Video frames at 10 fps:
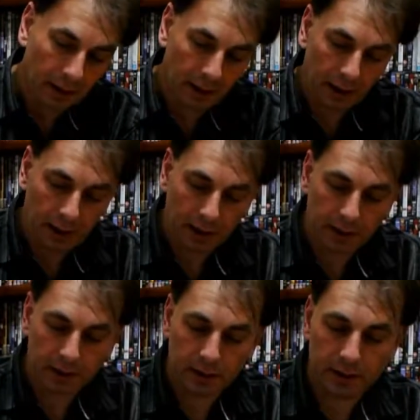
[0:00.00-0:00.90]

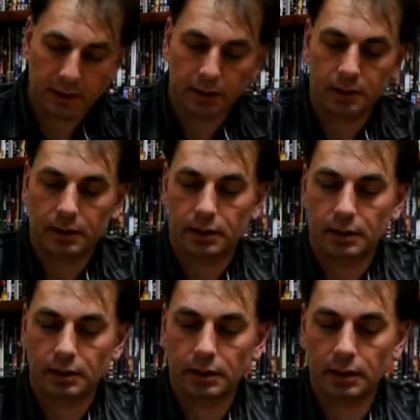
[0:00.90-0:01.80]
and
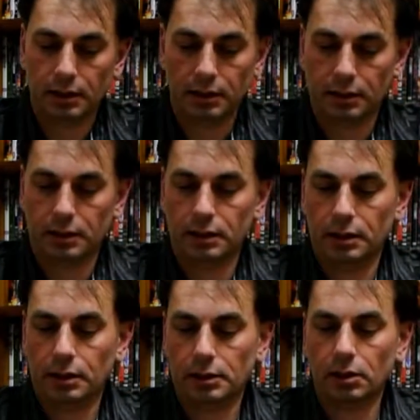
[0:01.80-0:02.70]
it
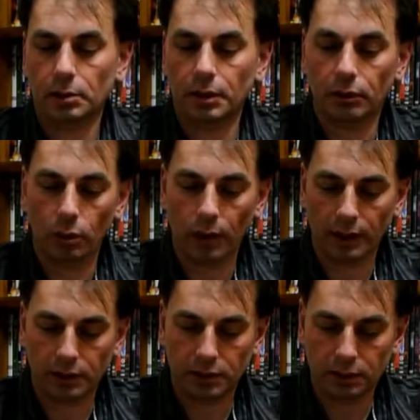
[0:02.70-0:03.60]
it's got a bit of a
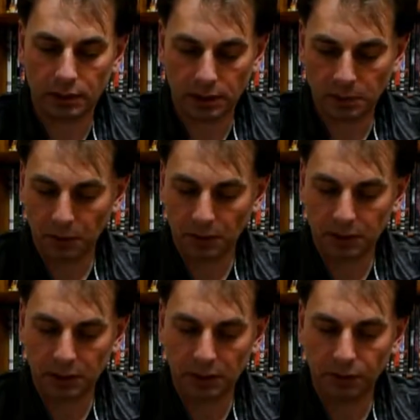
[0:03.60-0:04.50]
weight to it. I
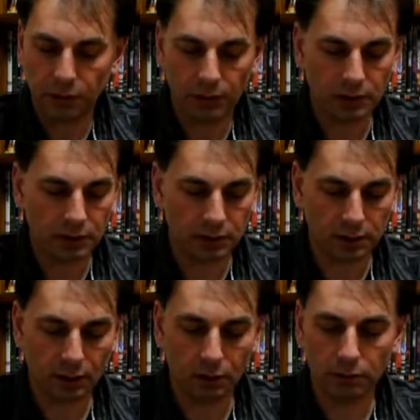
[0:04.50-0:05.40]
suppose if you're into
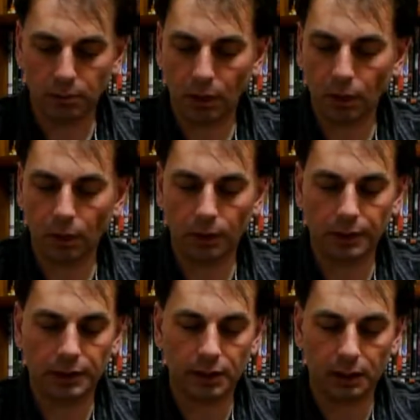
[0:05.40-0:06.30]
the old
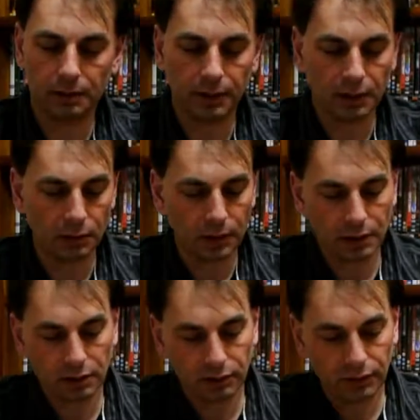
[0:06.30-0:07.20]
Polaroid type thing, the
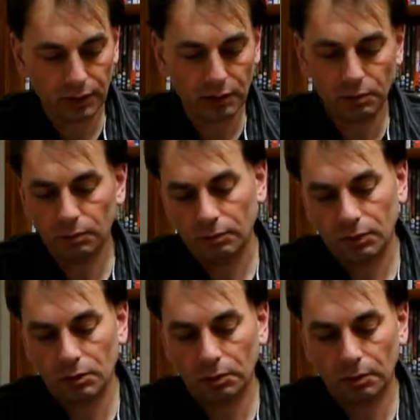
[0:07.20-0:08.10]
retro thing, you
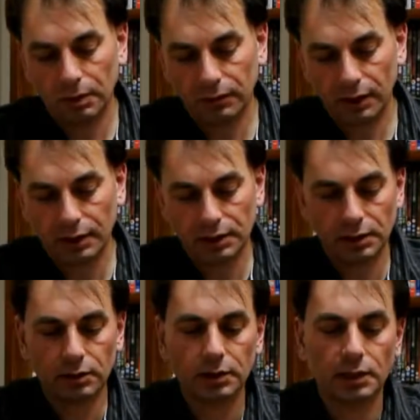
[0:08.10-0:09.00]
you'd probably find this
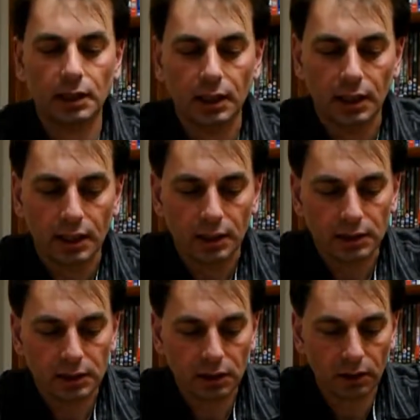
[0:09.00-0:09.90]
interesting.
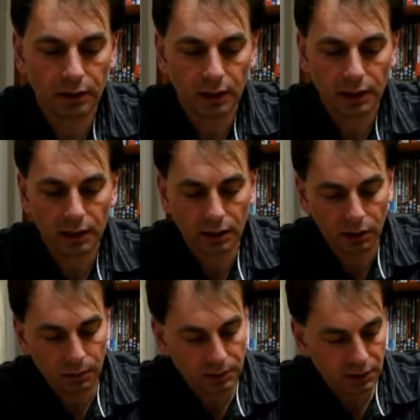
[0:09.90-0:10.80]
There's a slot here that
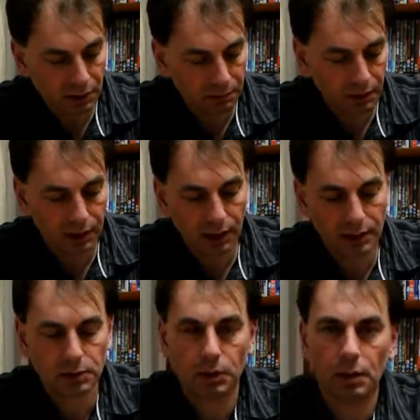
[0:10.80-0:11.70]
opens up and
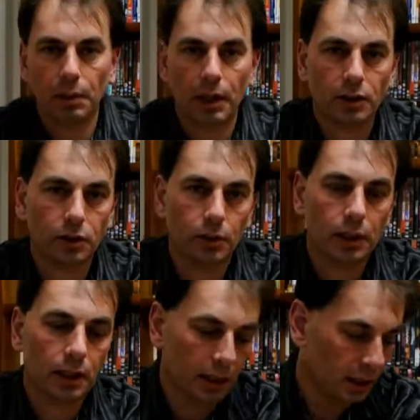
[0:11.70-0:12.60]
that's where the
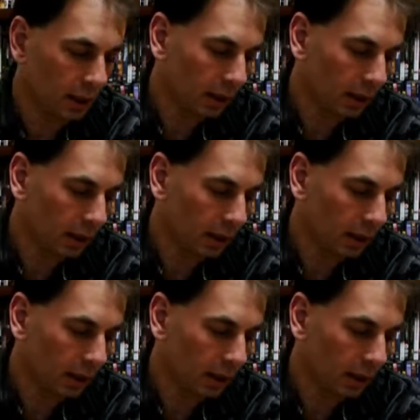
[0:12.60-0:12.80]
battery